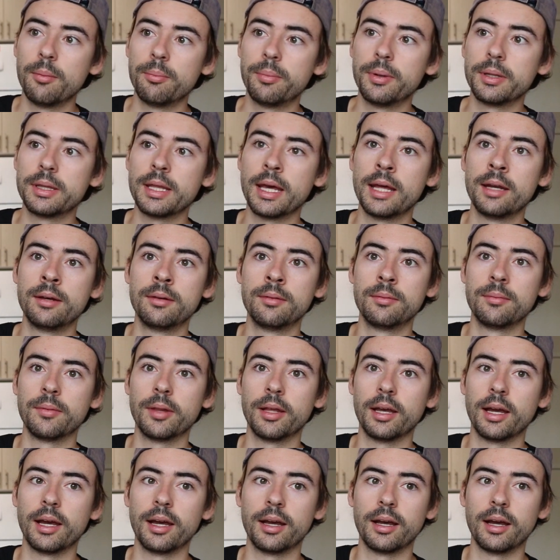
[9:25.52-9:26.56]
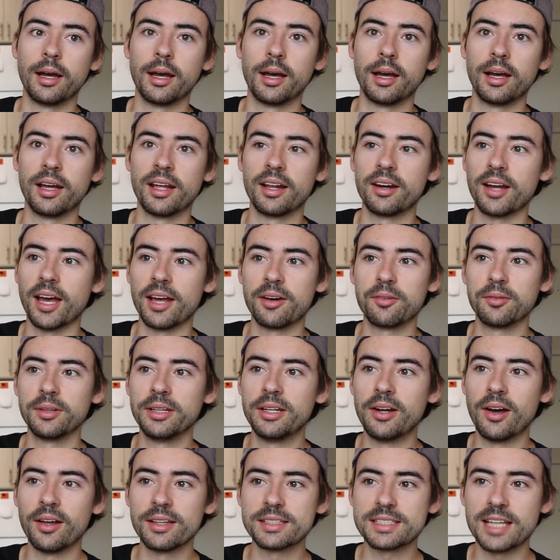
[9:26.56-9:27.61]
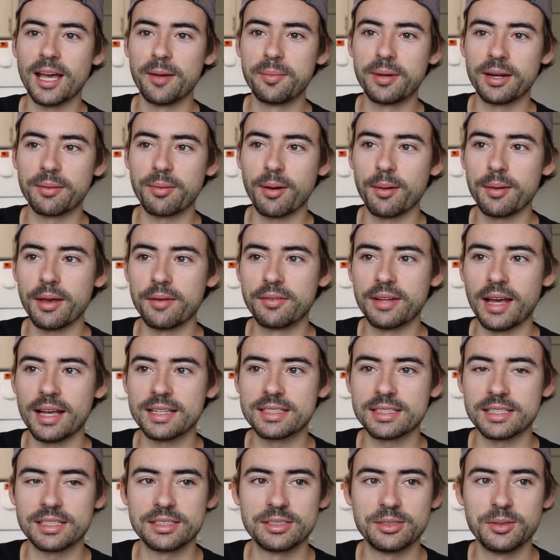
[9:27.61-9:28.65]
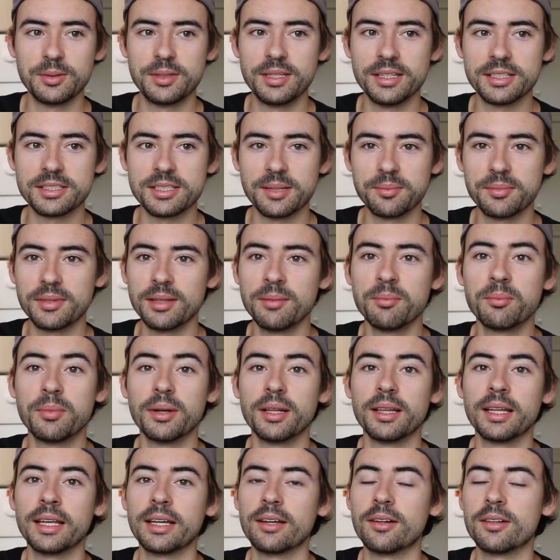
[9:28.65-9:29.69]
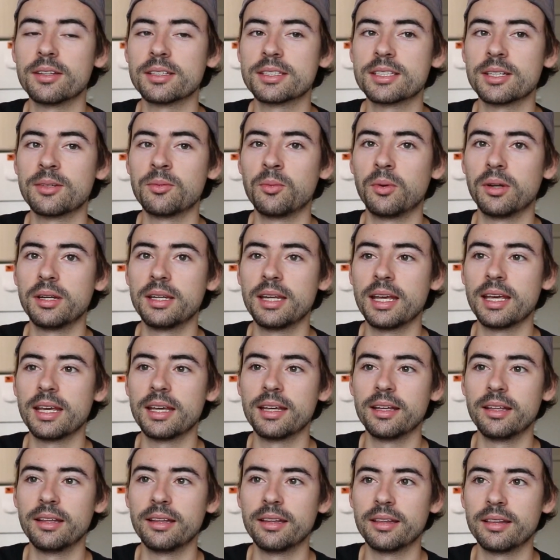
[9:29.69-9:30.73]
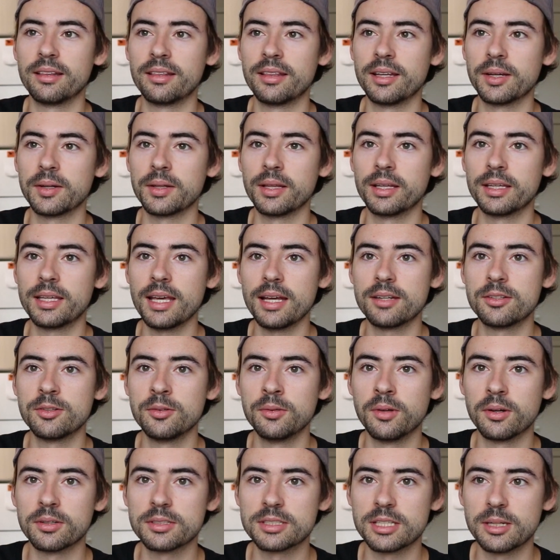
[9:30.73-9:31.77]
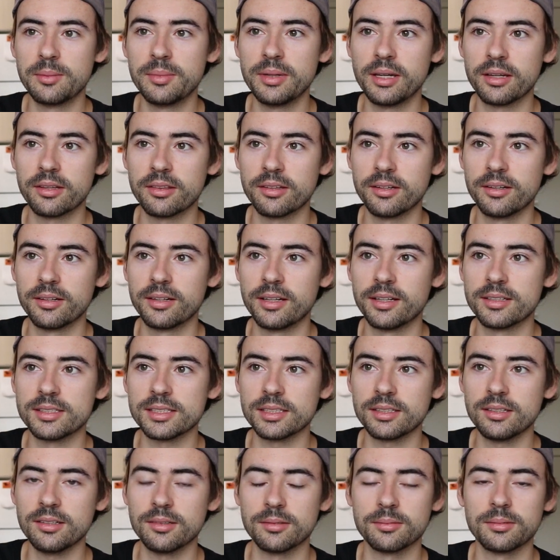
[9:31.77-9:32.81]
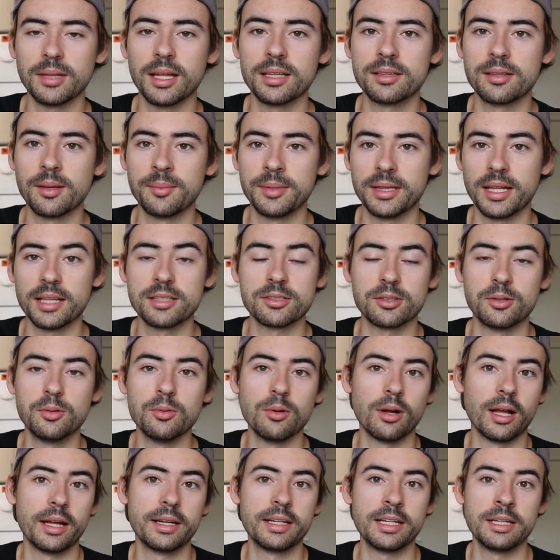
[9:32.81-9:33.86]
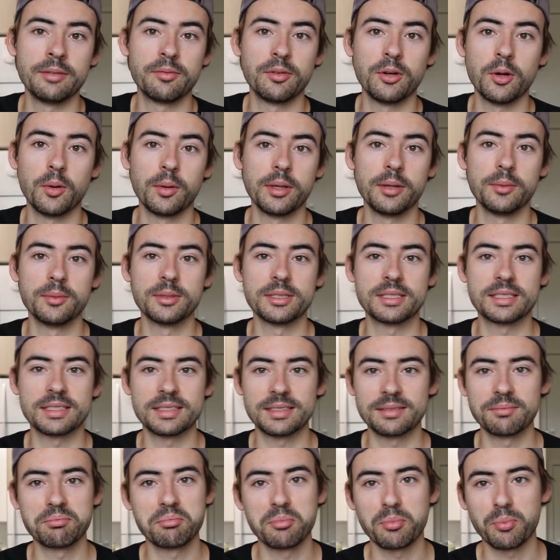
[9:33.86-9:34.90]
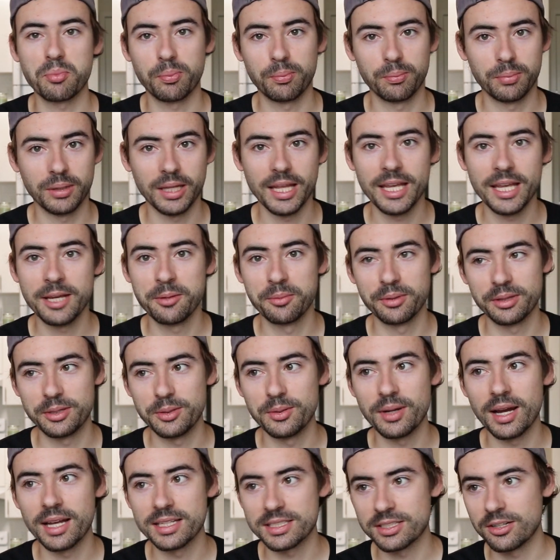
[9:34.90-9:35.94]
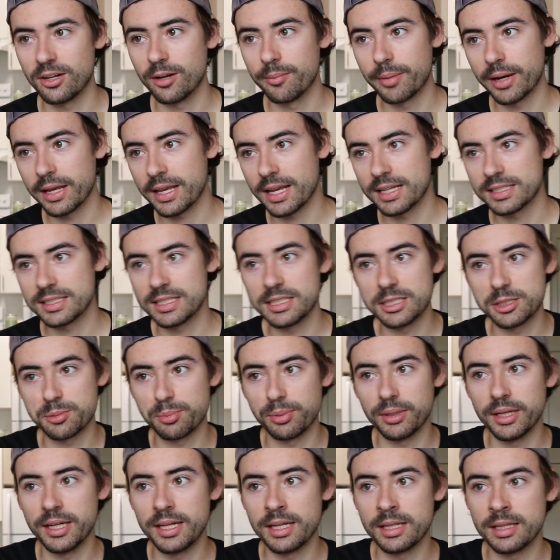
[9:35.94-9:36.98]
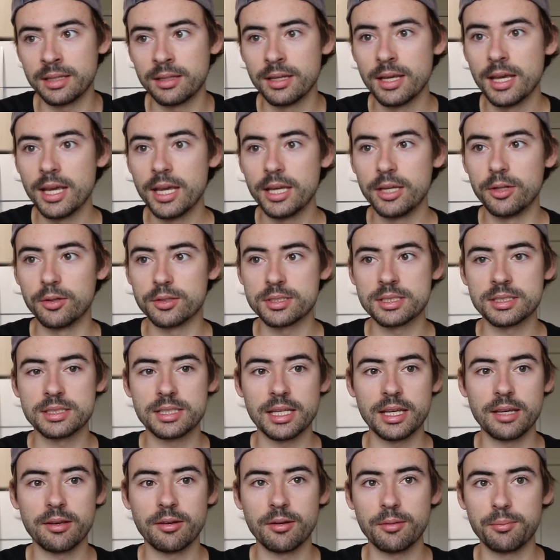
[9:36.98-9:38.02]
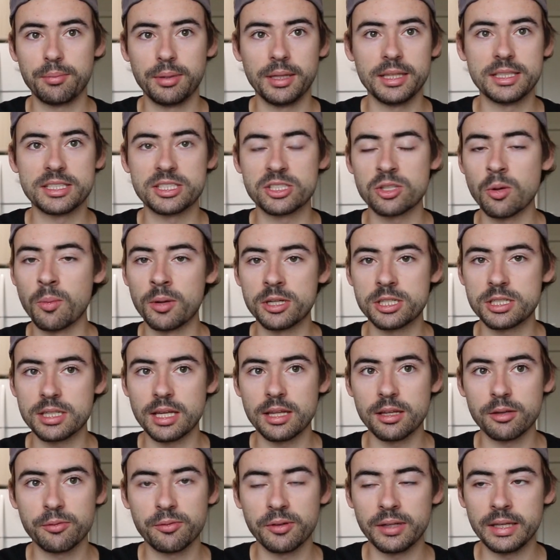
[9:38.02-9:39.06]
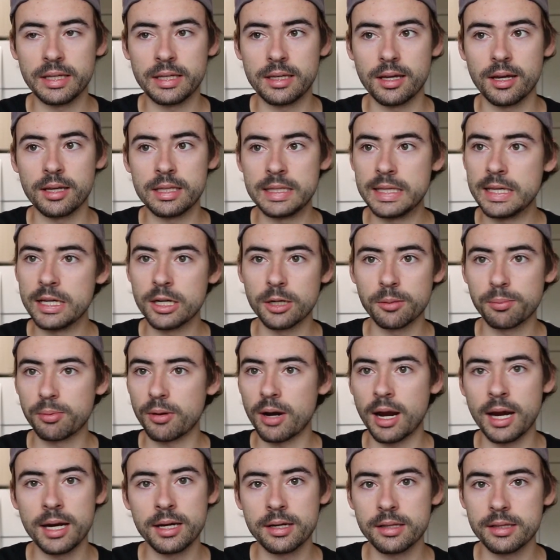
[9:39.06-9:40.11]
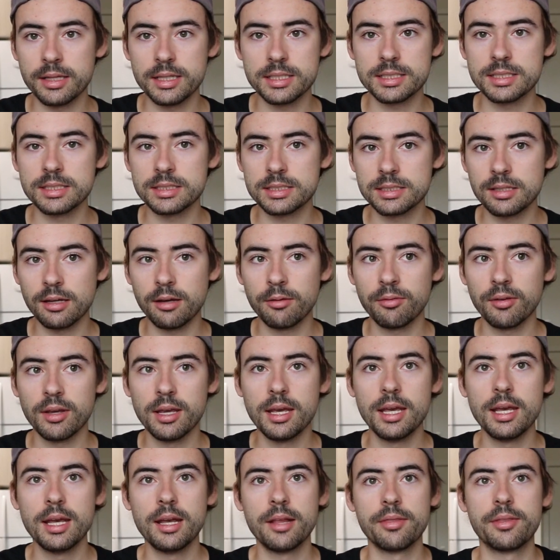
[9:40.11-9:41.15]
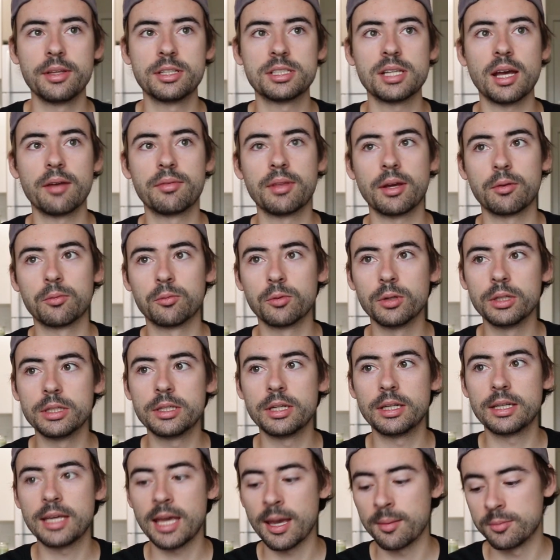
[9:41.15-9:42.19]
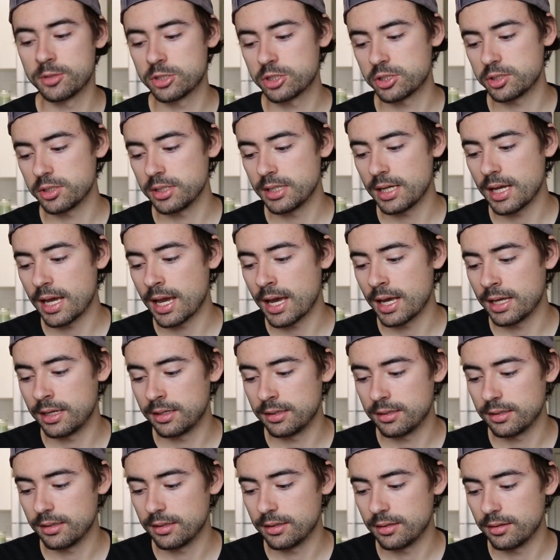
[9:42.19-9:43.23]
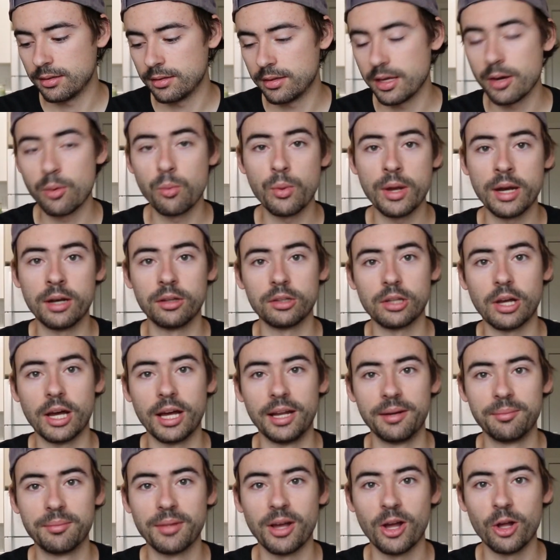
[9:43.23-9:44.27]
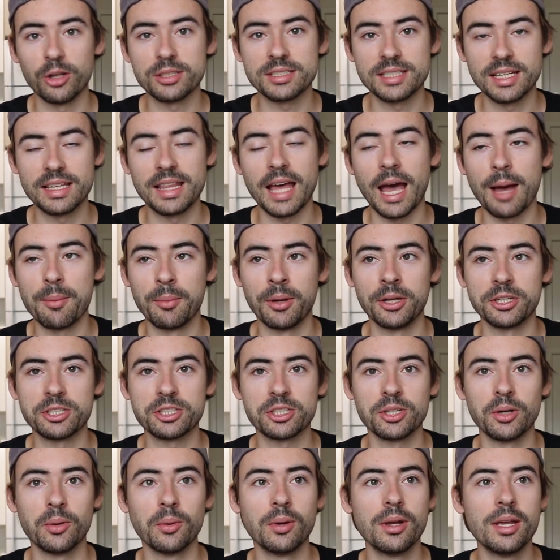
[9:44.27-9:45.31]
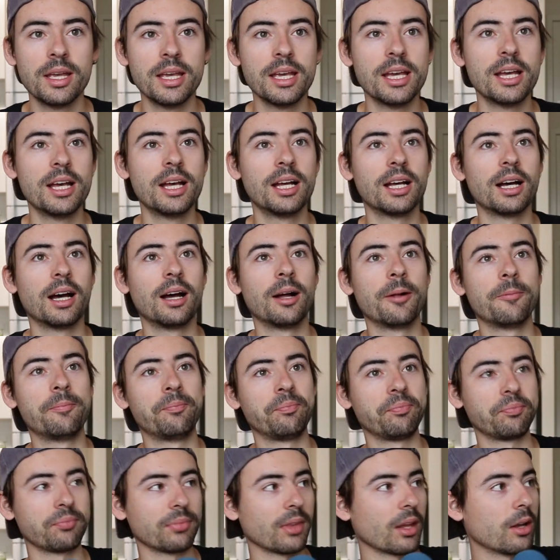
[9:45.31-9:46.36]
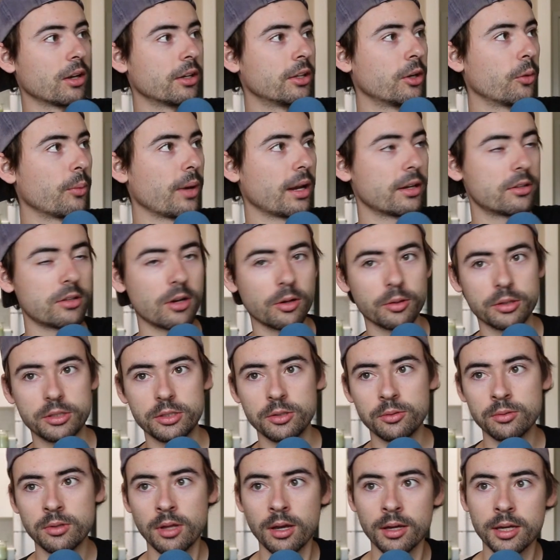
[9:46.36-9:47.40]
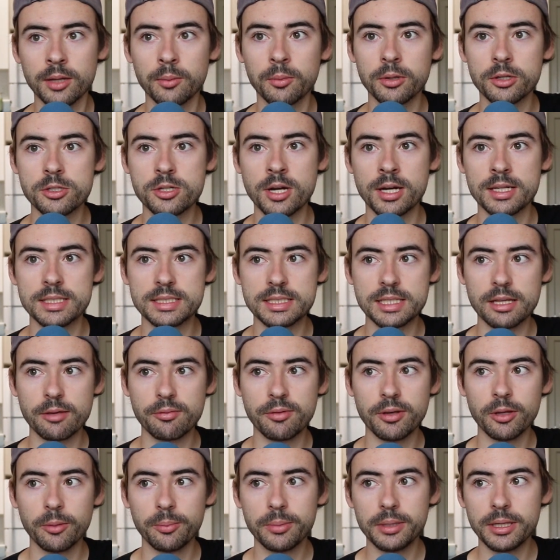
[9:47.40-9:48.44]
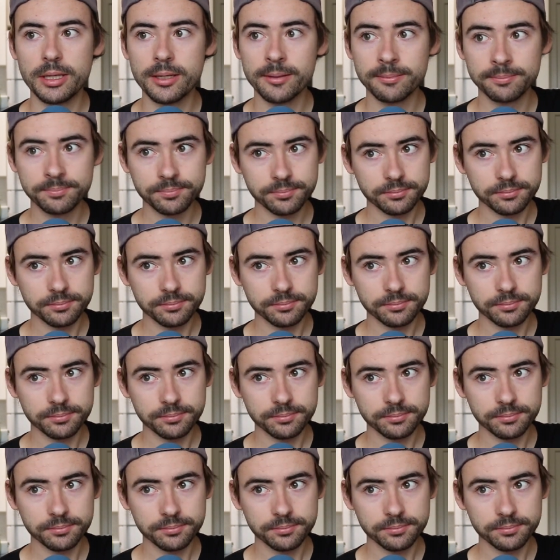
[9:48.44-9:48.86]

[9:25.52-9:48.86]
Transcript: But then I don't really know how this happened. I probably have to ask Zuki or something. But all of a sudden one day they're like, yeah, Toonlonk's gonna be our third, and I was like, oh, that's cool. I didn't even know he was playing with you guys at all. But I guess they just played, and since they played so much together for a year prior to this and stuff, they just have that really good chemistry, and they win a lot. I'll say that much. So we had to talk with Toonlonk, and we're trying to see if he'll be